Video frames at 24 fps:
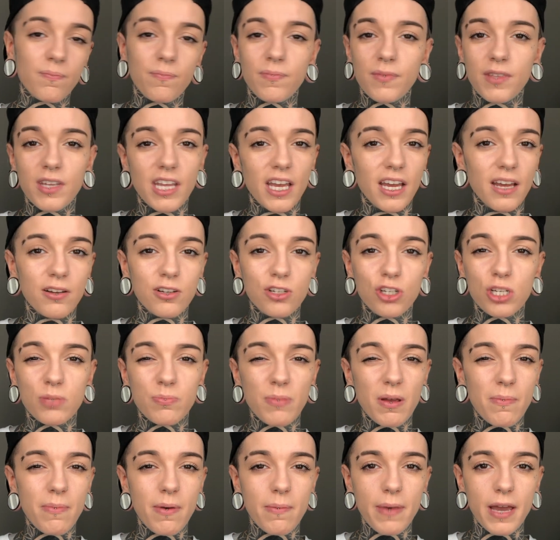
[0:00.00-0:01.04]
yeah, just be a
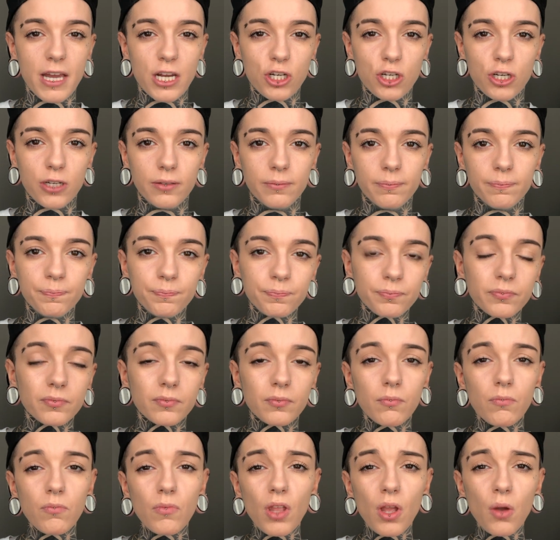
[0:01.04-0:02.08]
bit patient.
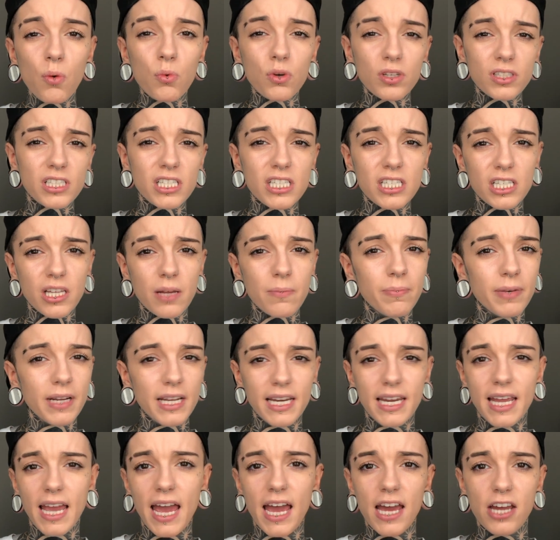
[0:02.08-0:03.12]
Once it's
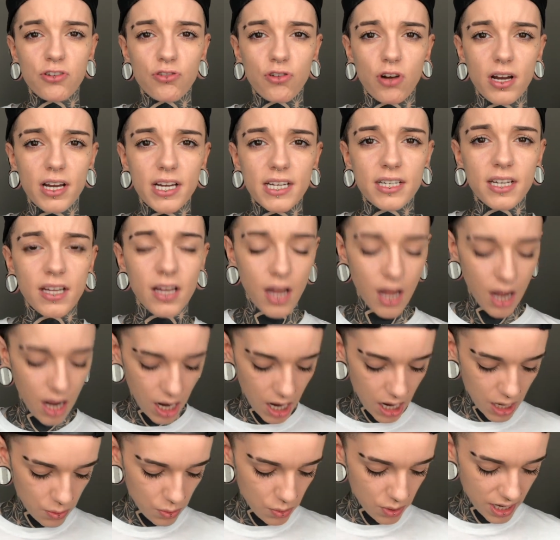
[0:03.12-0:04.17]
completely air dried,
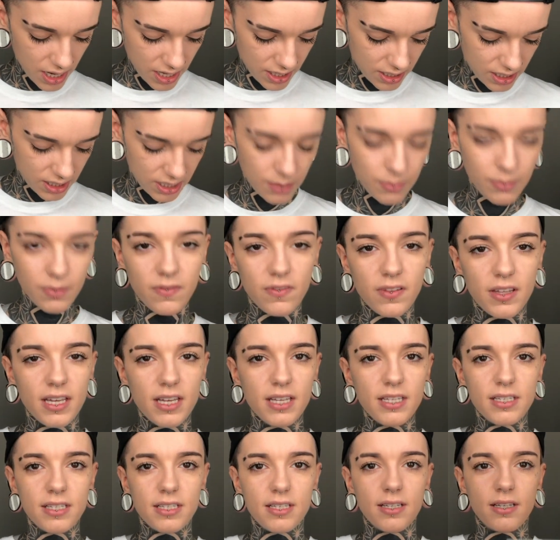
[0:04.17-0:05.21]
I will get some of
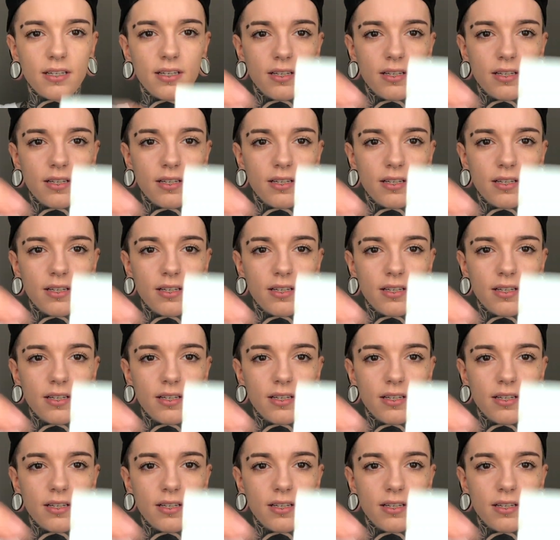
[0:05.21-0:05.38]
this,